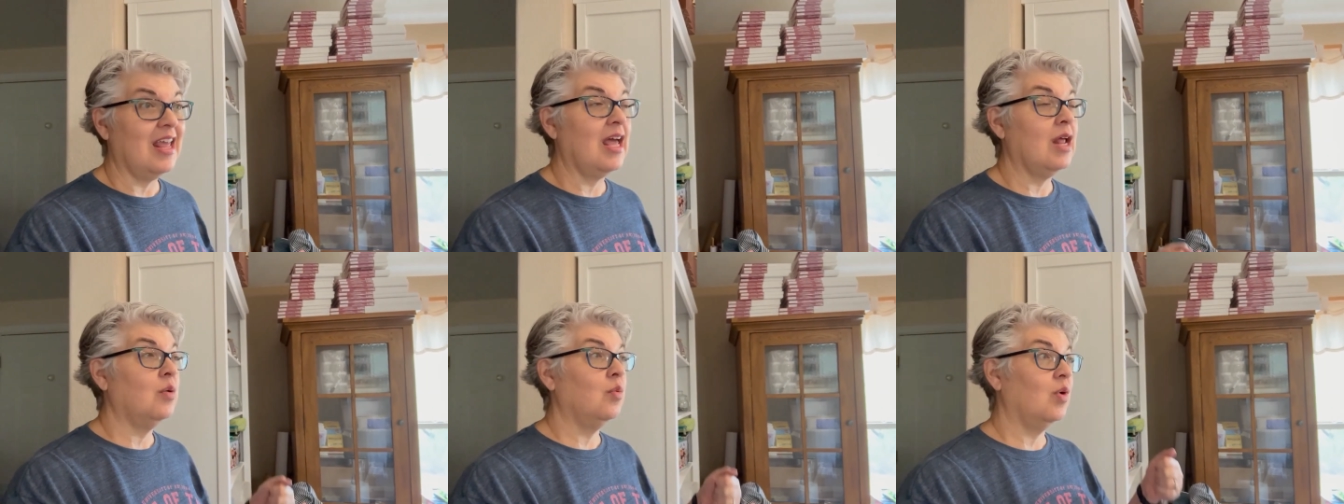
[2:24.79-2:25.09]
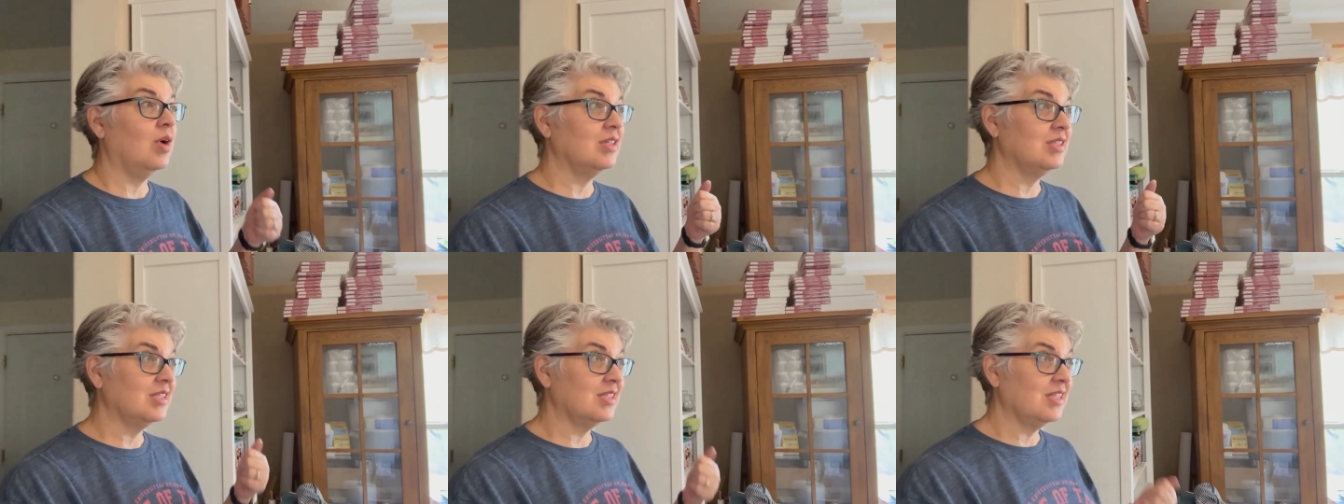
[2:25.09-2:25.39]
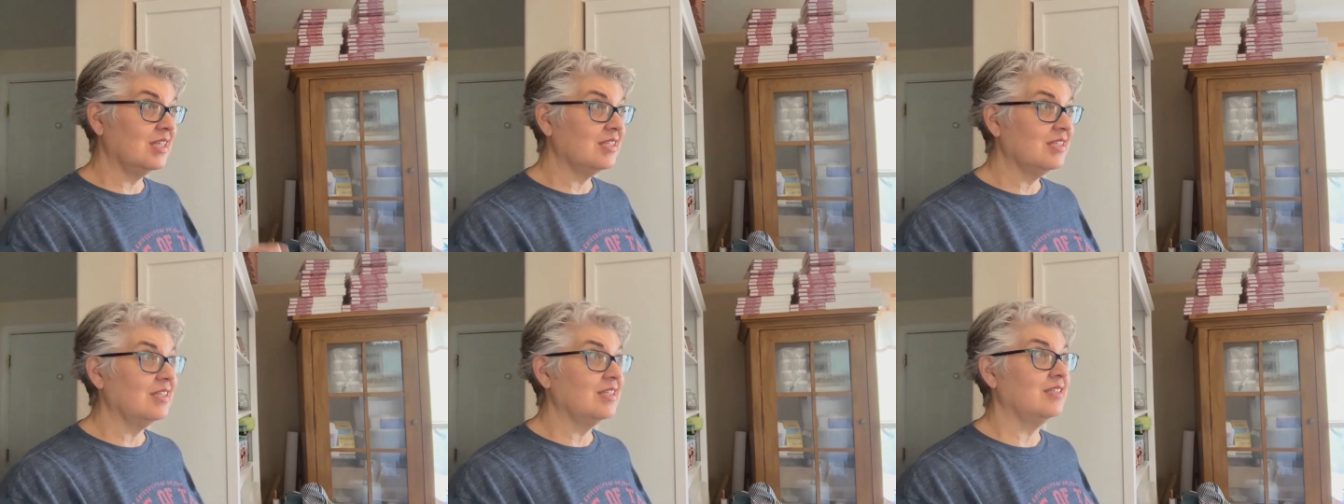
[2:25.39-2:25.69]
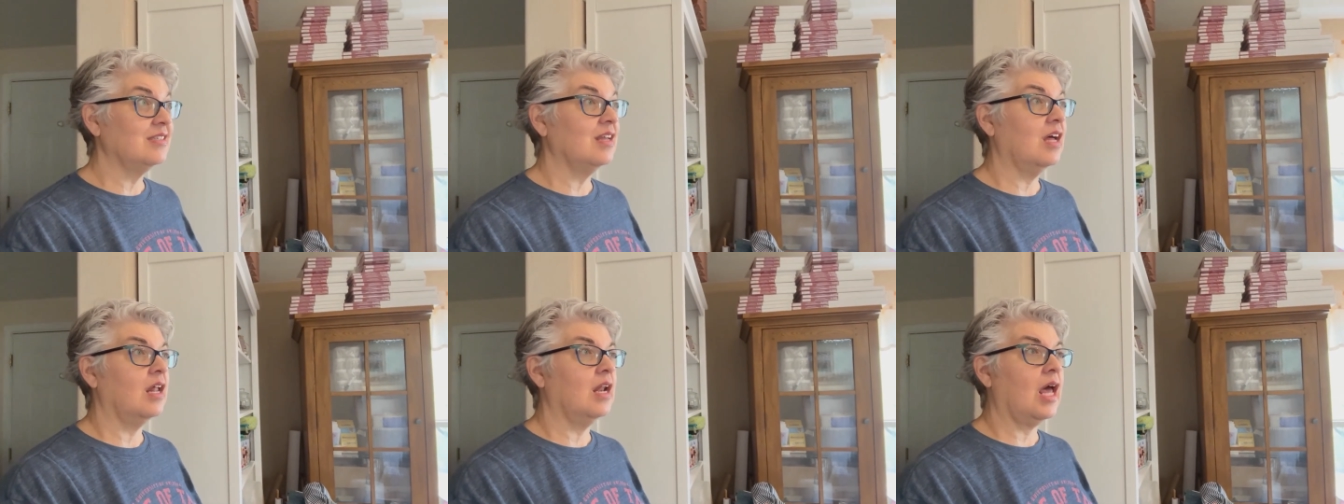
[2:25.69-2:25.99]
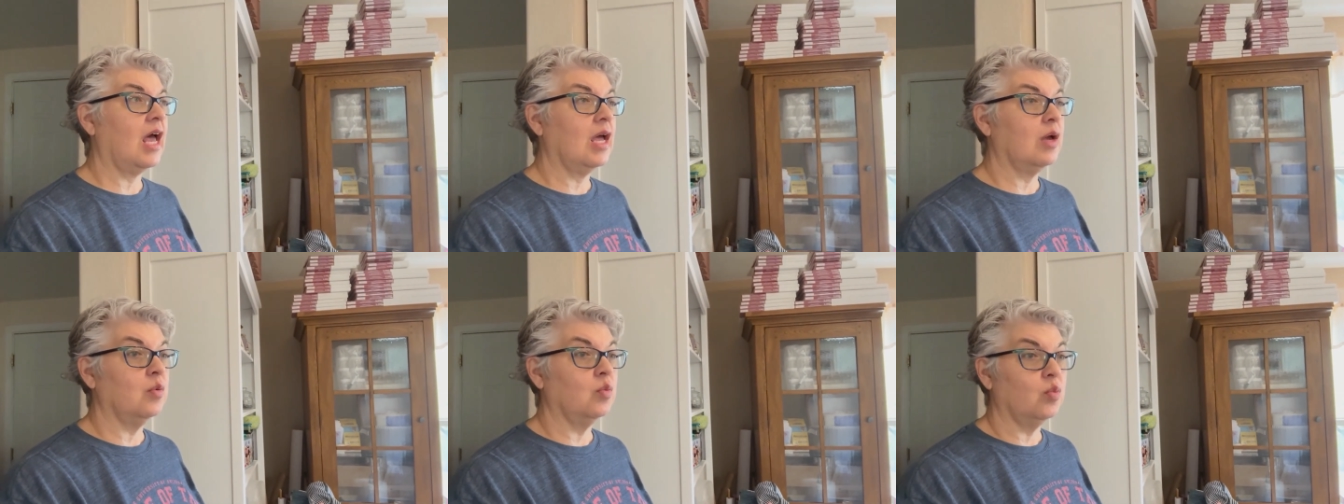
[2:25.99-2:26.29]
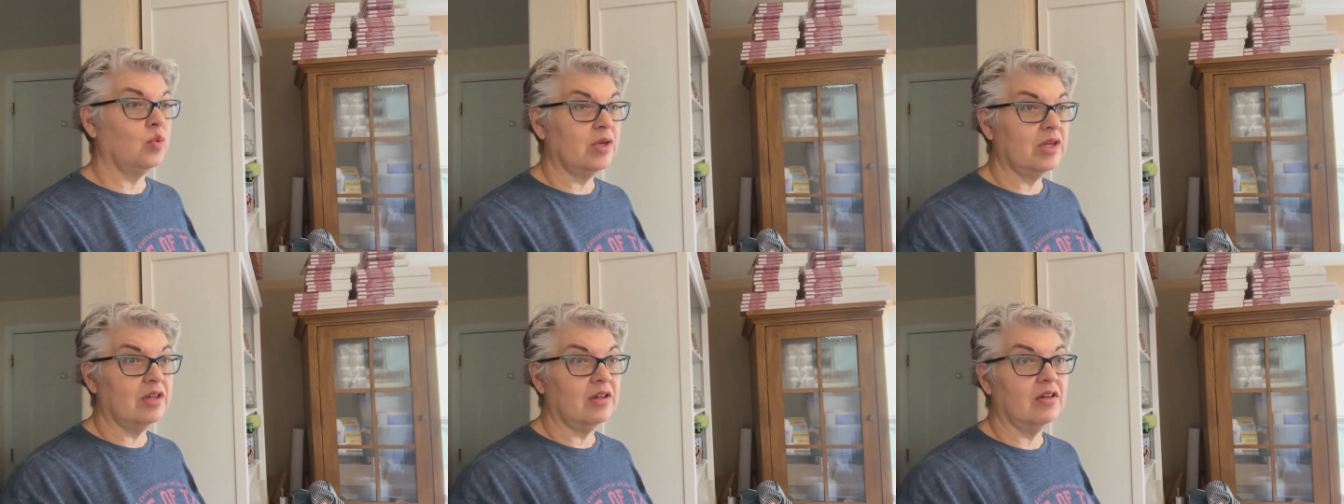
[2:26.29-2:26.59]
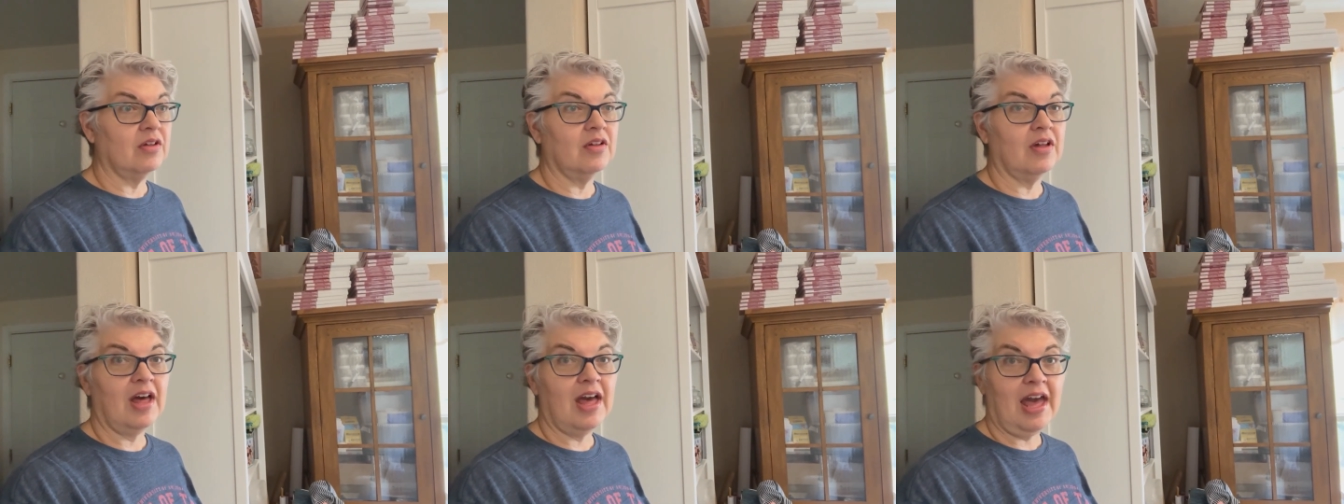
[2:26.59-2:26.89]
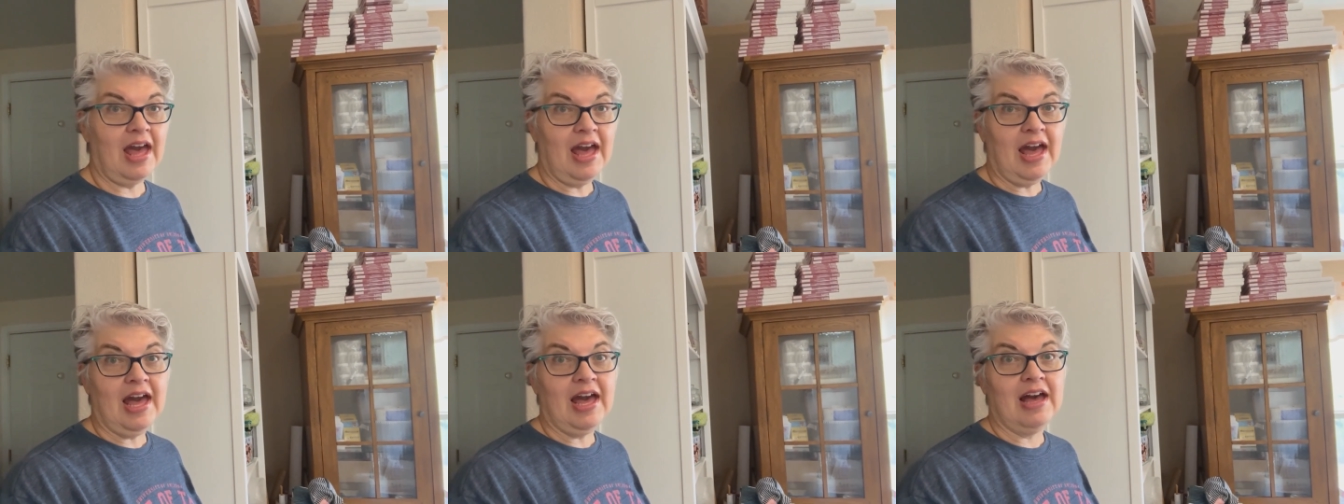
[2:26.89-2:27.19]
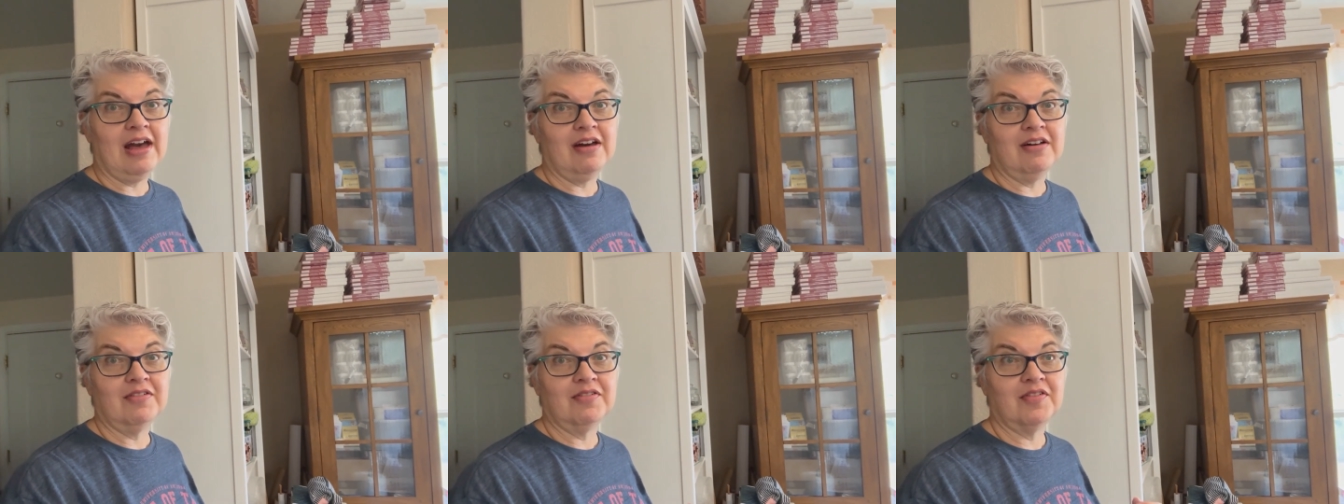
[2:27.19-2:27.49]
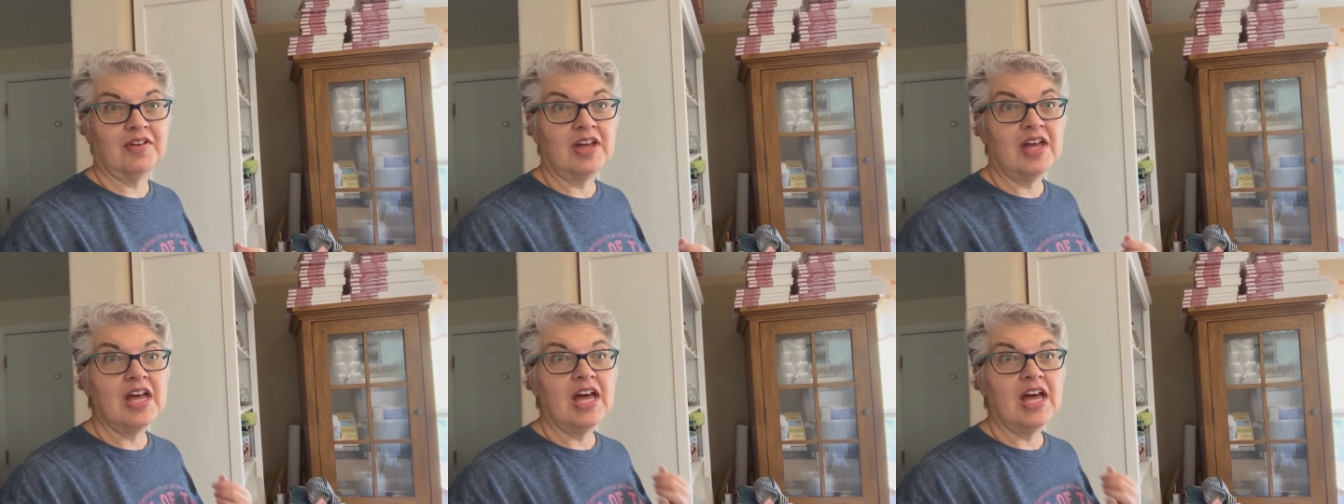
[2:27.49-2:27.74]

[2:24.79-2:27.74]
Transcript: And once this is done, I will have